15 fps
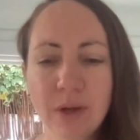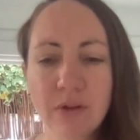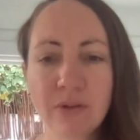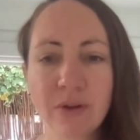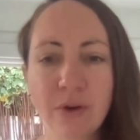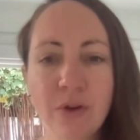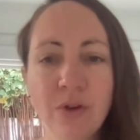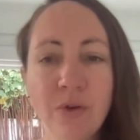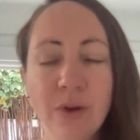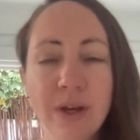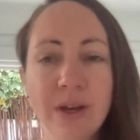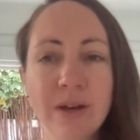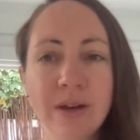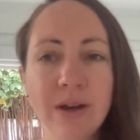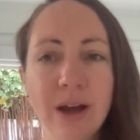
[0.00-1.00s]
so you
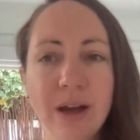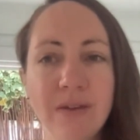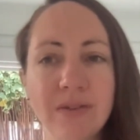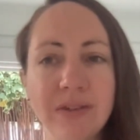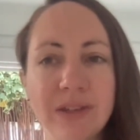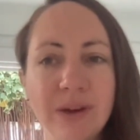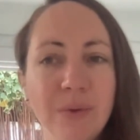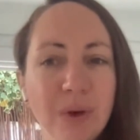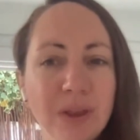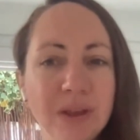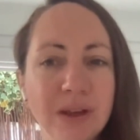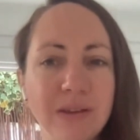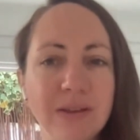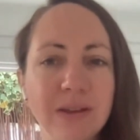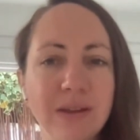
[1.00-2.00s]
can kind of sit with
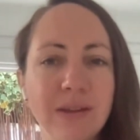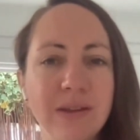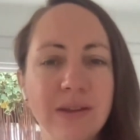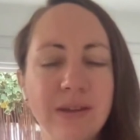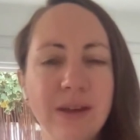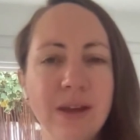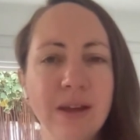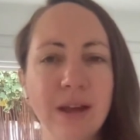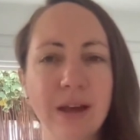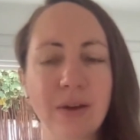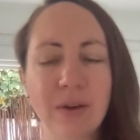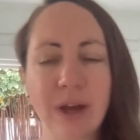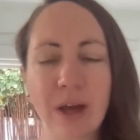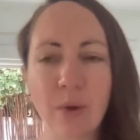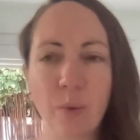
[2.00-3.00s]
this and see, like,
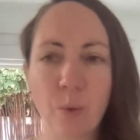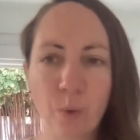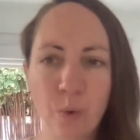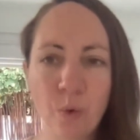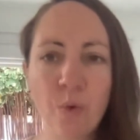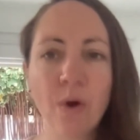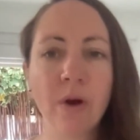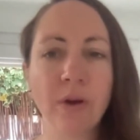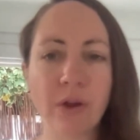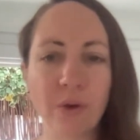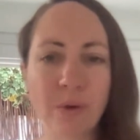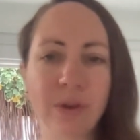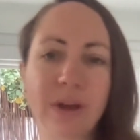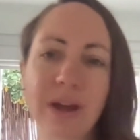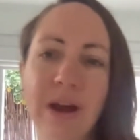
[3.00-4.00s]
okay, who are
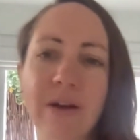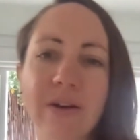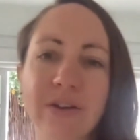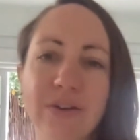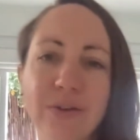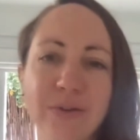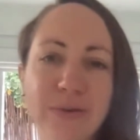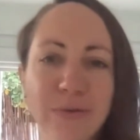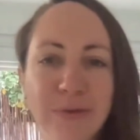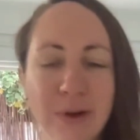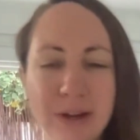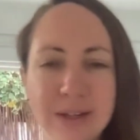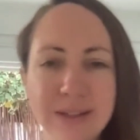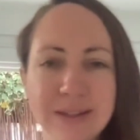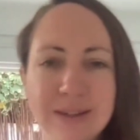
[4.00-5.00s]
you in the characters of
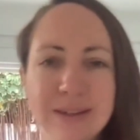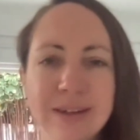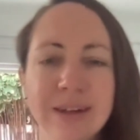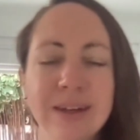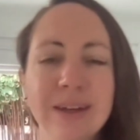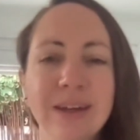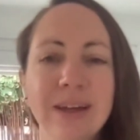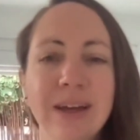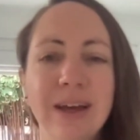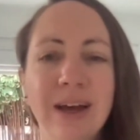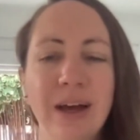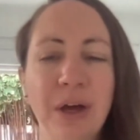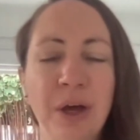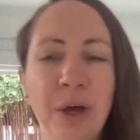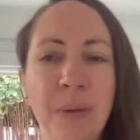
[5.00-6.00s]
Friend?
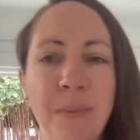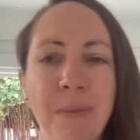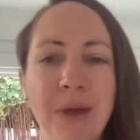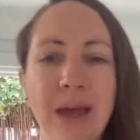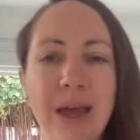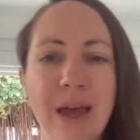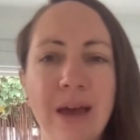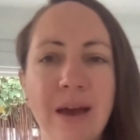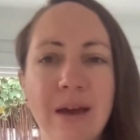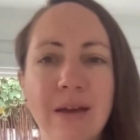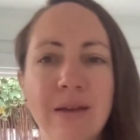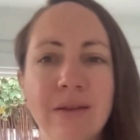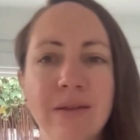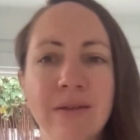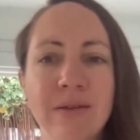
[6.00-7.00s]

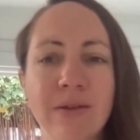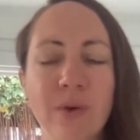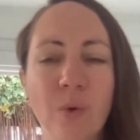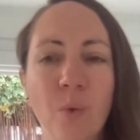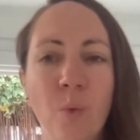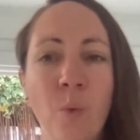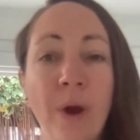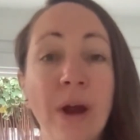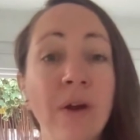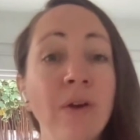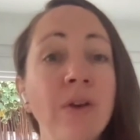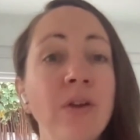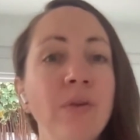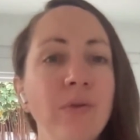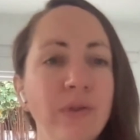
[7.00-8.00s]
And where
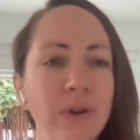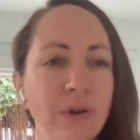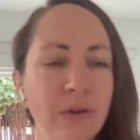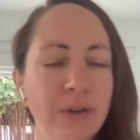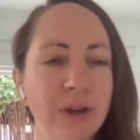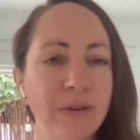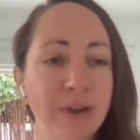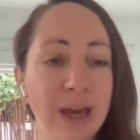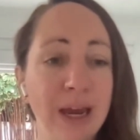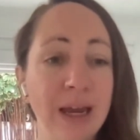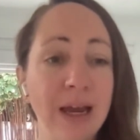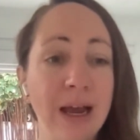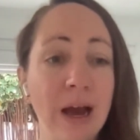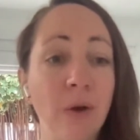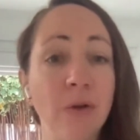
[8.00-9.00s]
do you see yourself
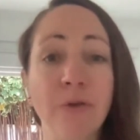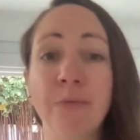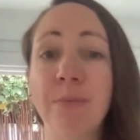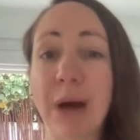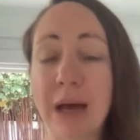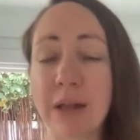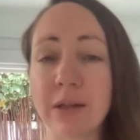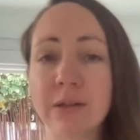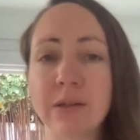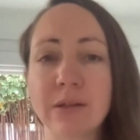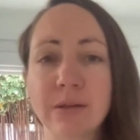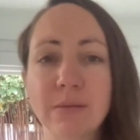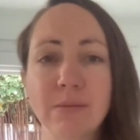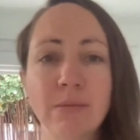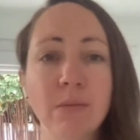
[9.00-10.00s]
getting out of
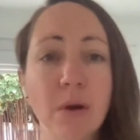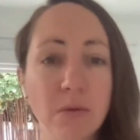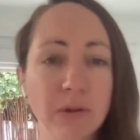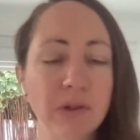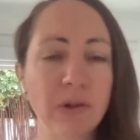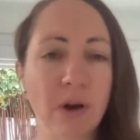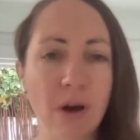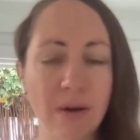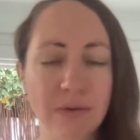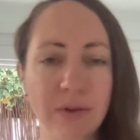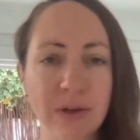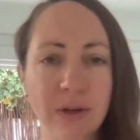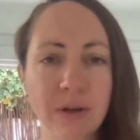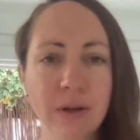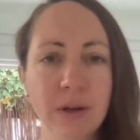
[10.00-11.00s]
balance most
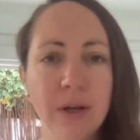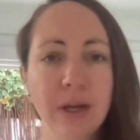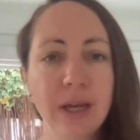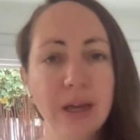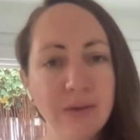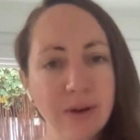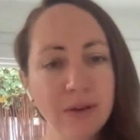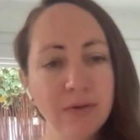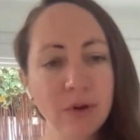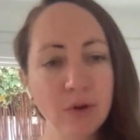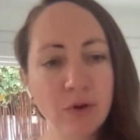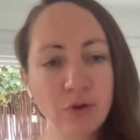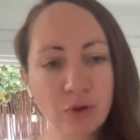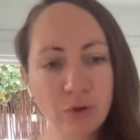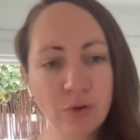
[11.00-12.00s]
often? Even if you're
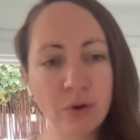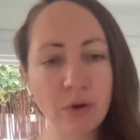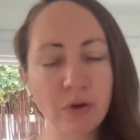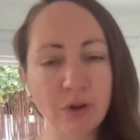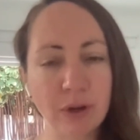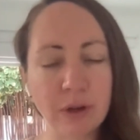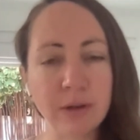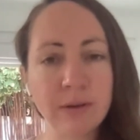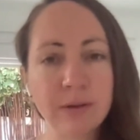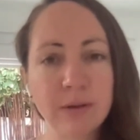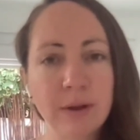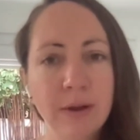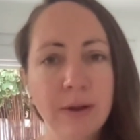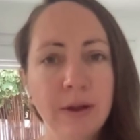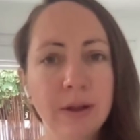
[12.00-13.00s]
two doshas,
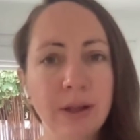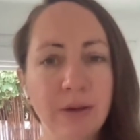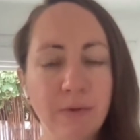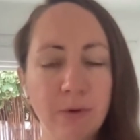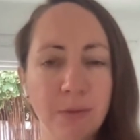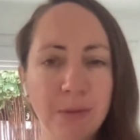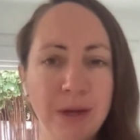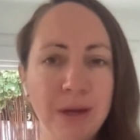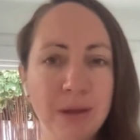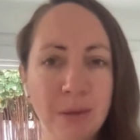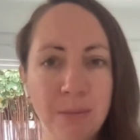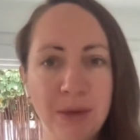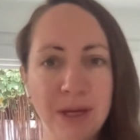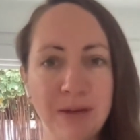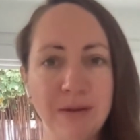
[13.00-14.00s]
like for me, the
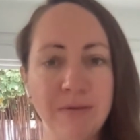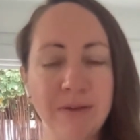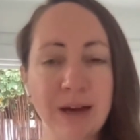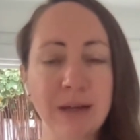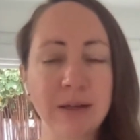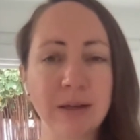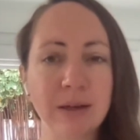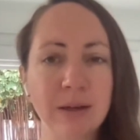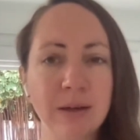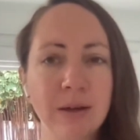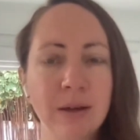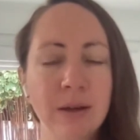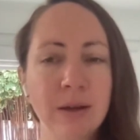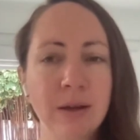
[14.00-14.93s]
Pitta Vata,